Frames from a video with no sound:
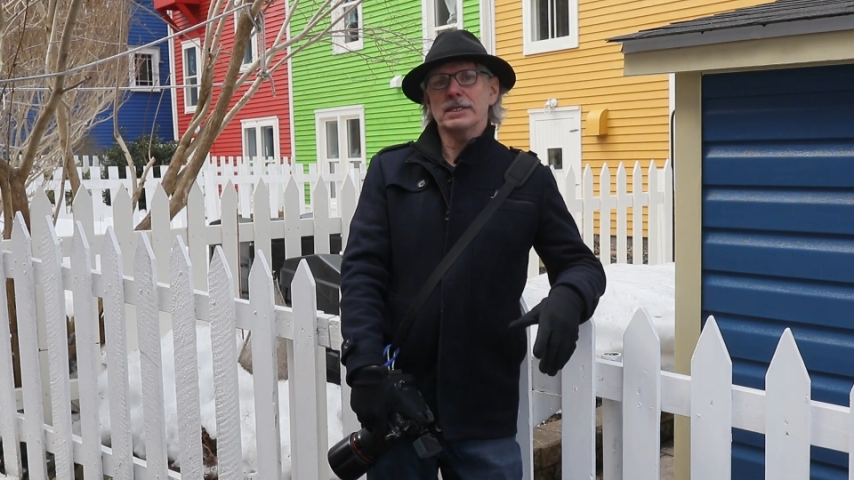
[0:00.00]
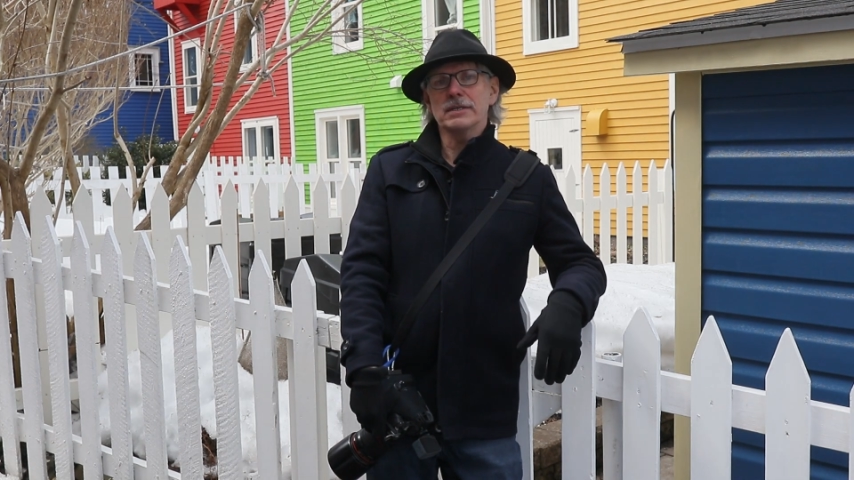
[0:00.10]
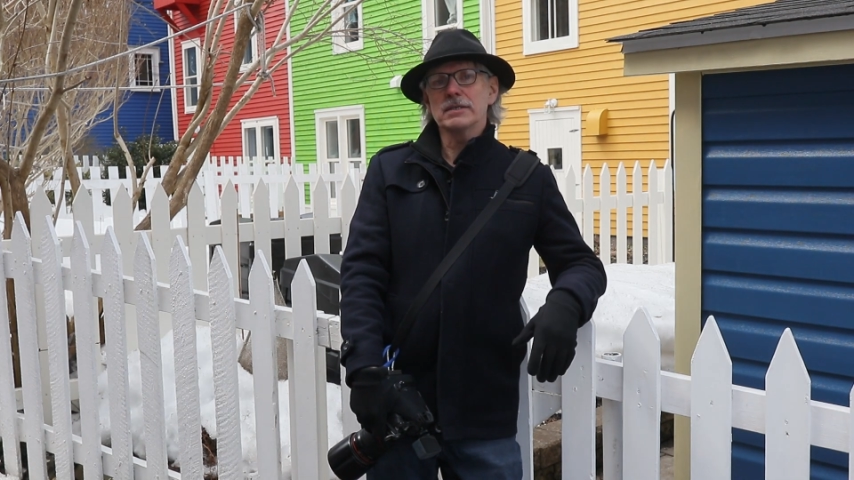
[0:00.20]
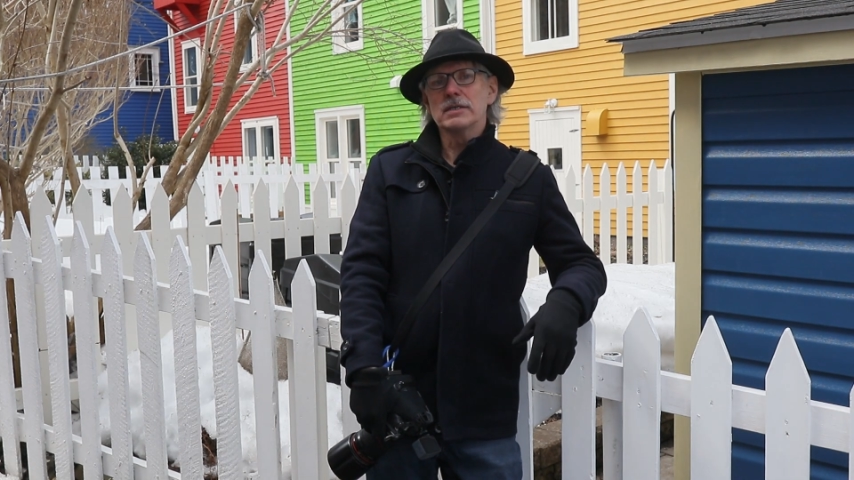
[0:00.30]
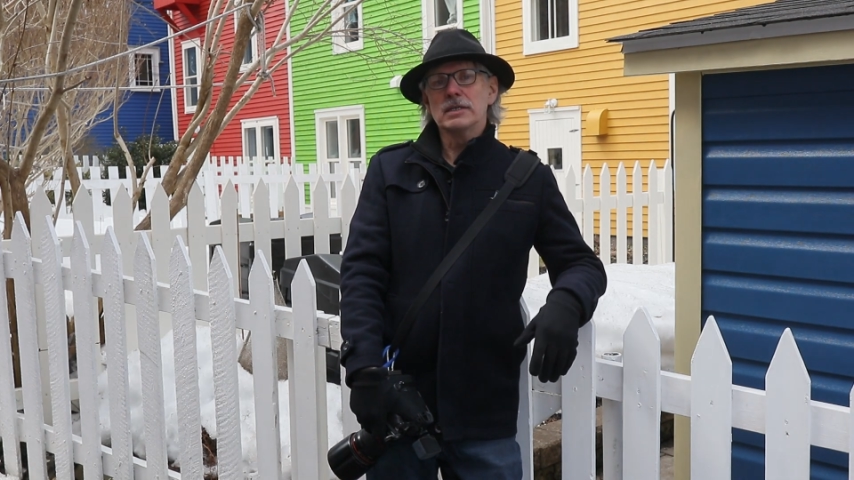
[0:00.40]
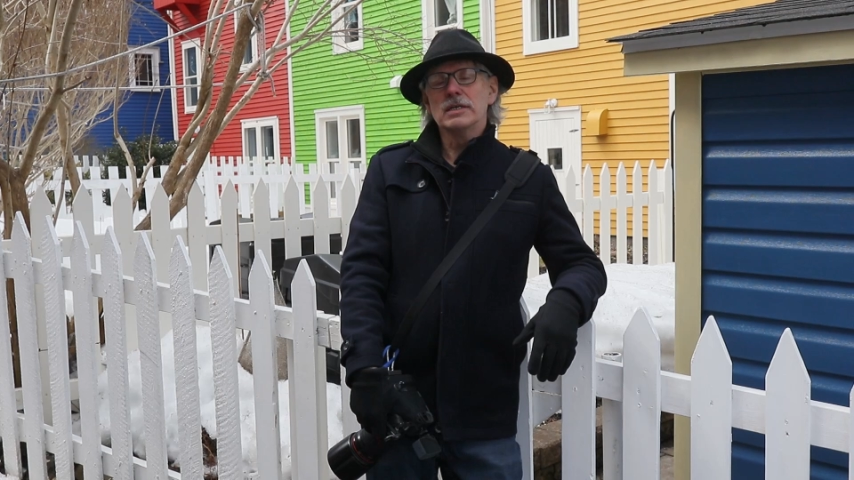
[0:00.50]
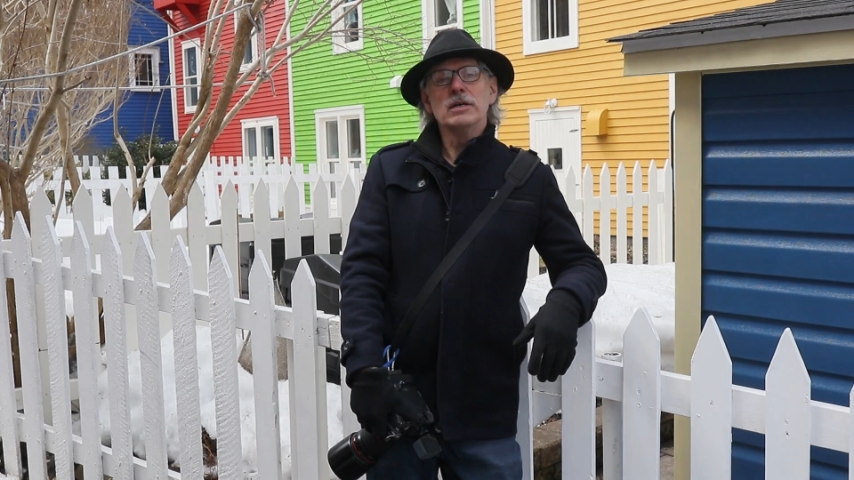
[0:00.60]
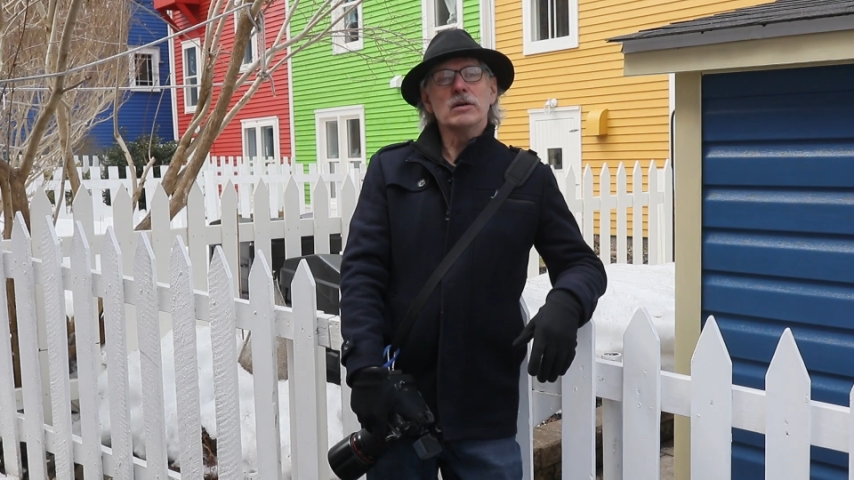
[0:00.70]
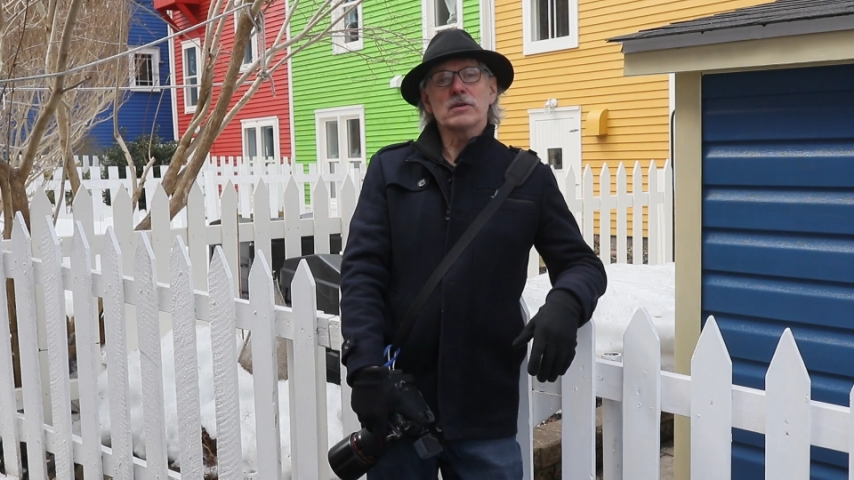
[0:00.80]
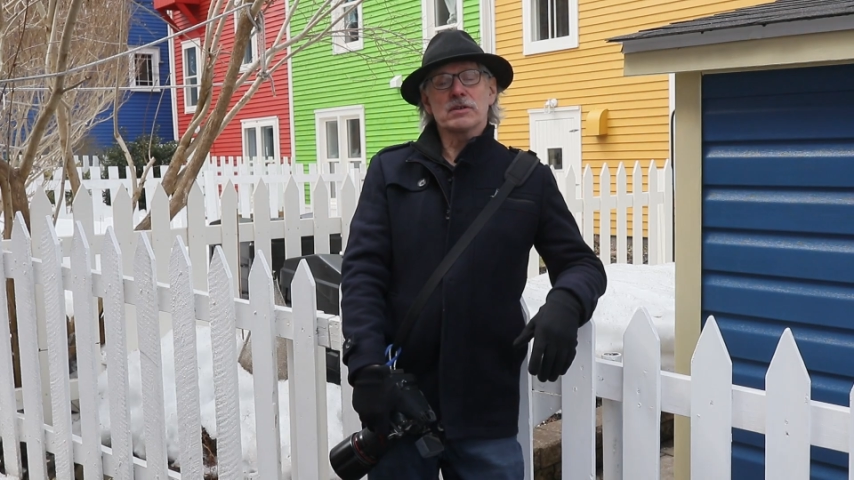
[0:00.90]
hair
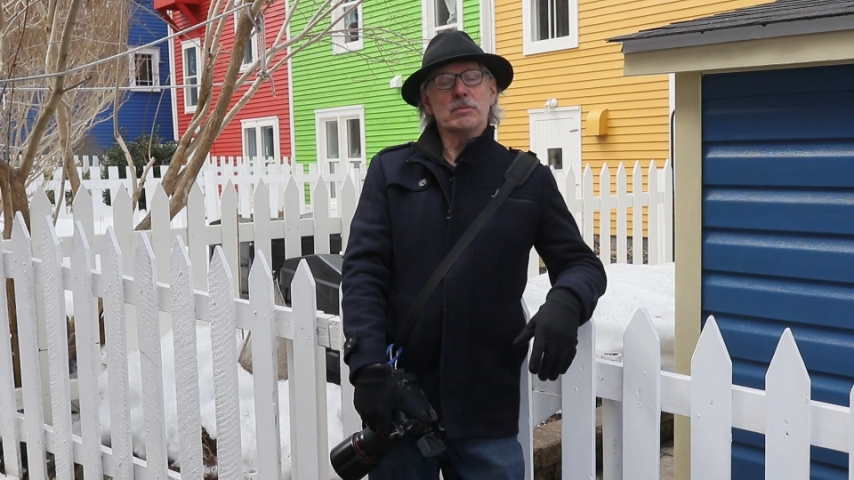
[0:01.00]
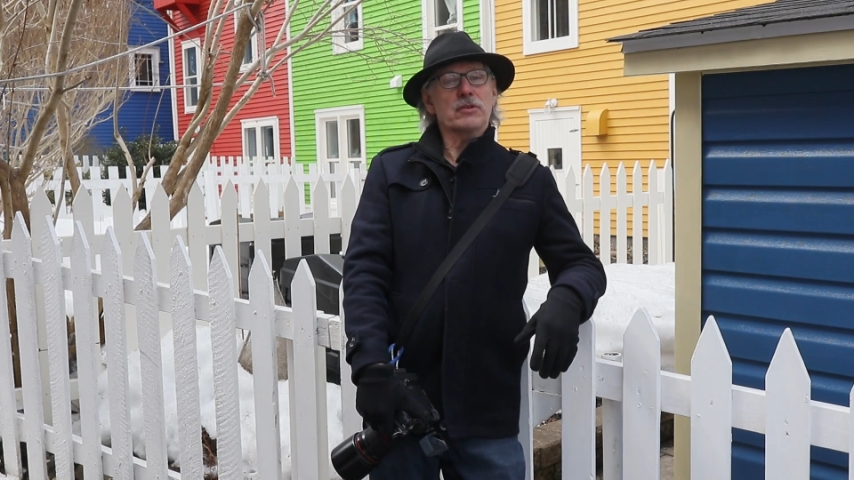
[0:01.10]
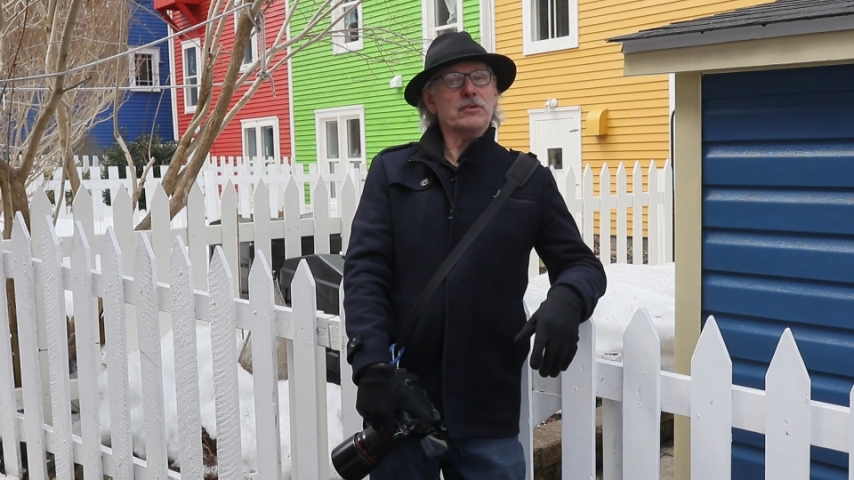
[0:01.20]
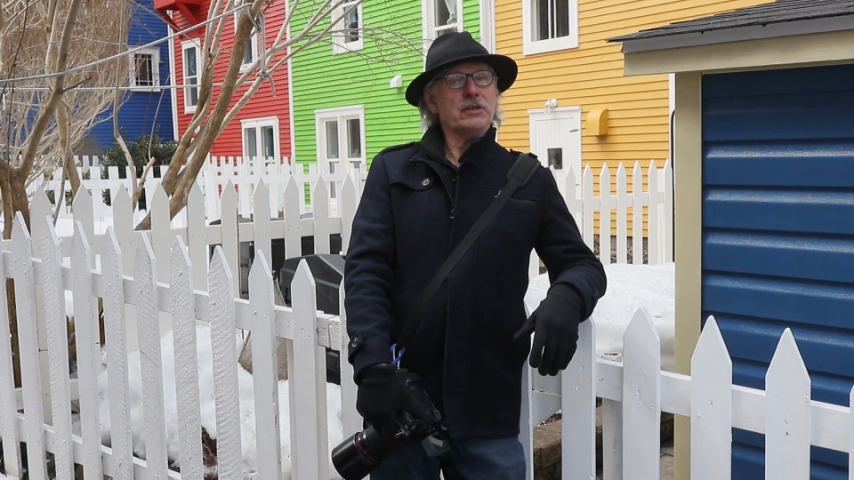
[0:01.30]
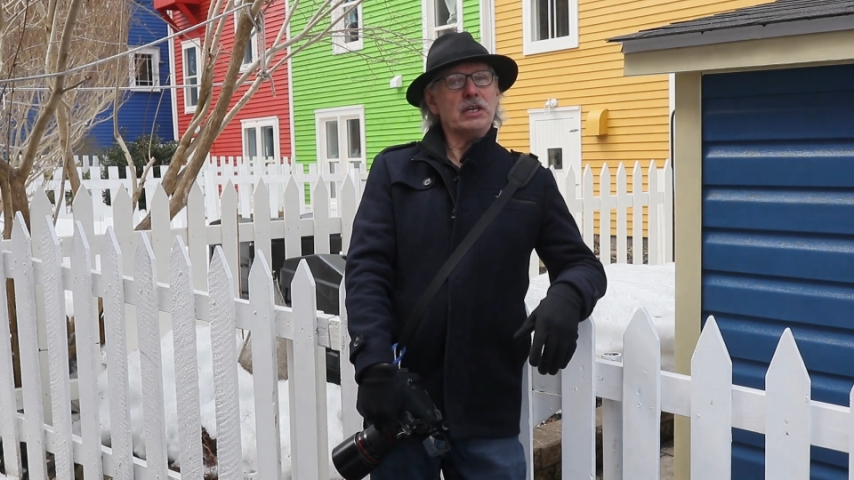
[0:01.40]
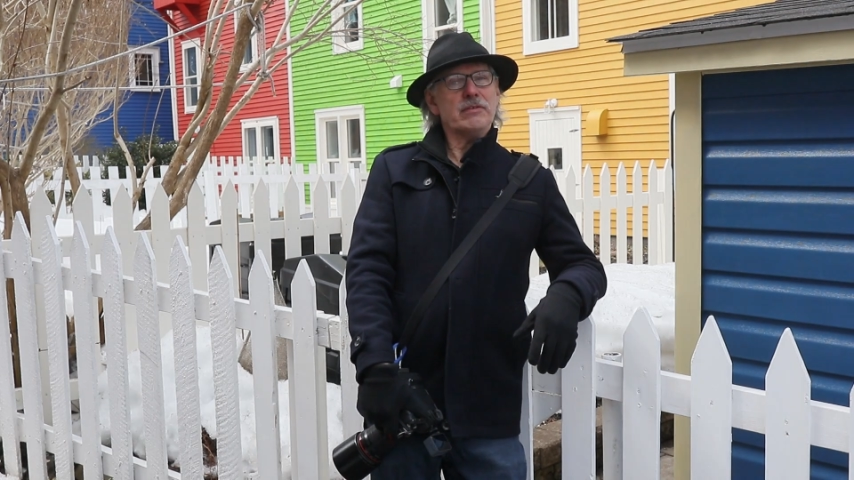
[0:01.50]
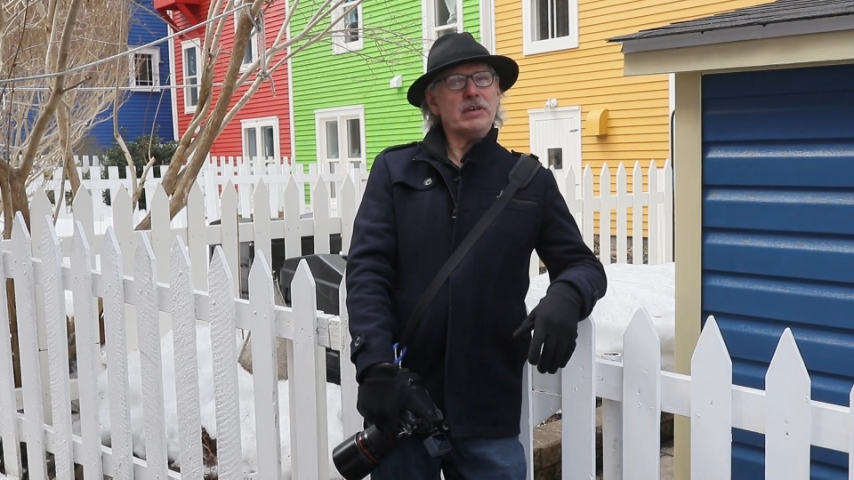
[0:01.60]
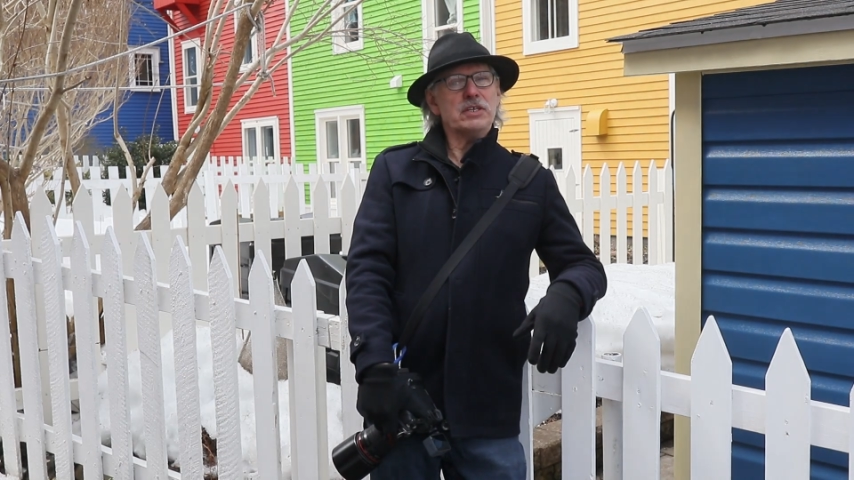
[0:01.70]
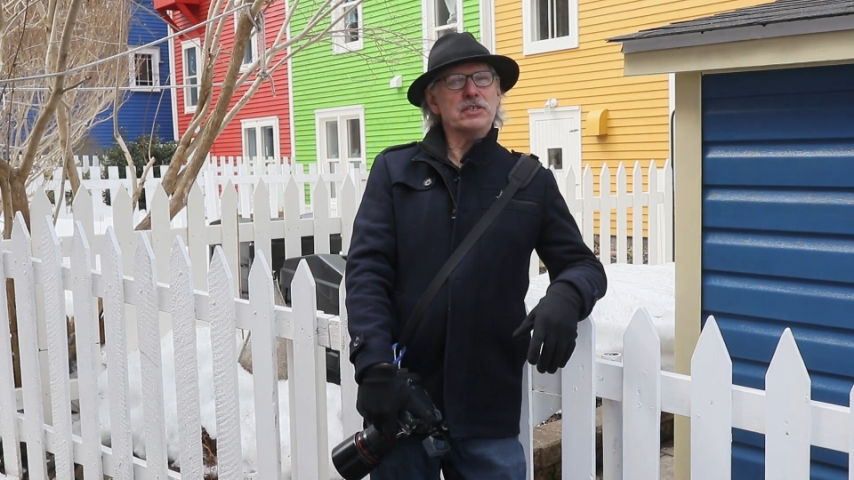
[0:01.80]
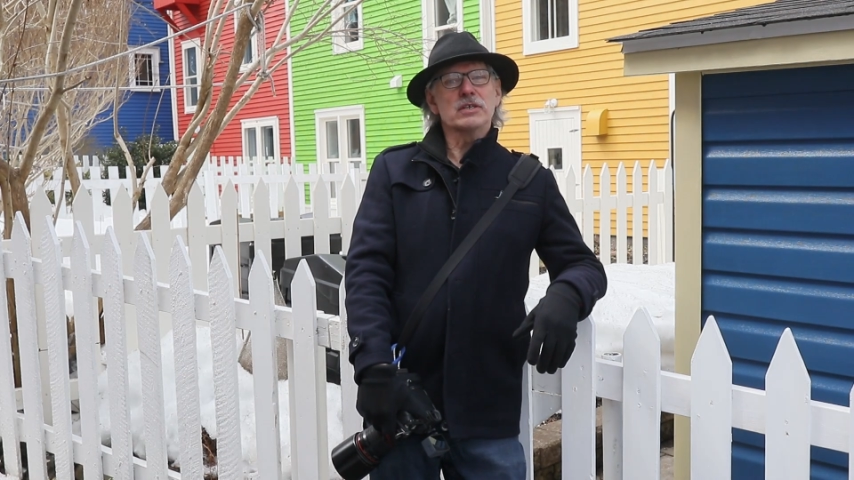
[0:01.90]
or some other unique
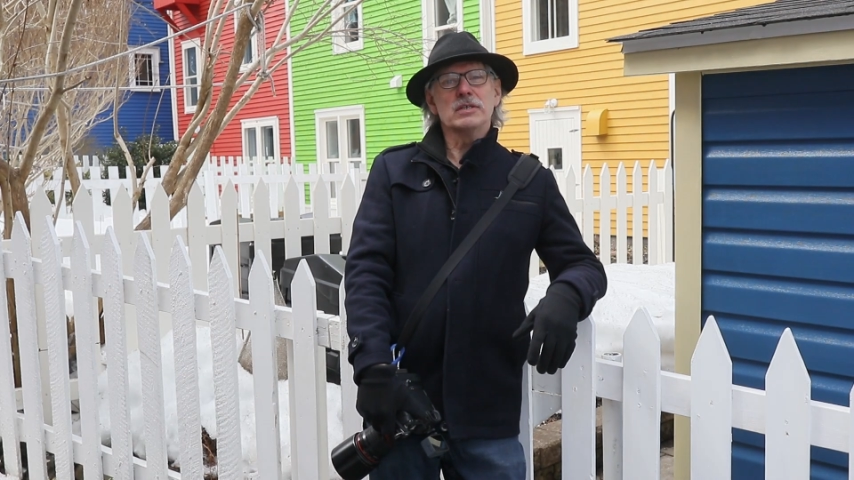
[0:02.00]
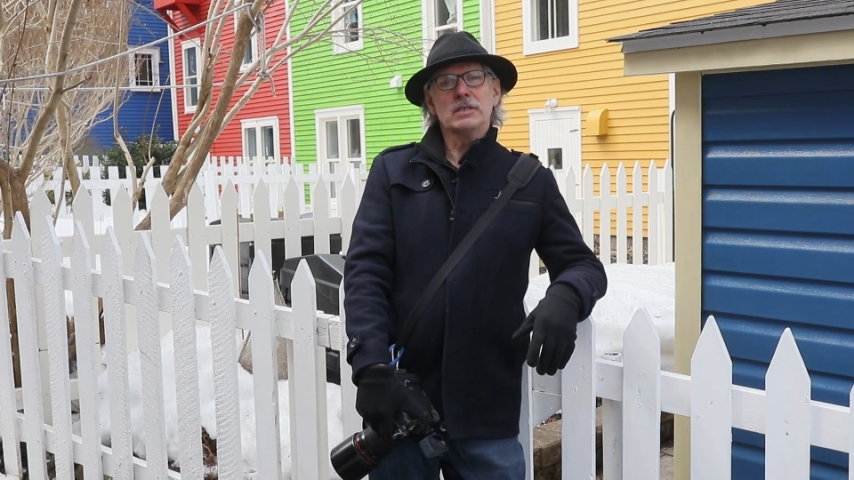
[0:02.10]
feature.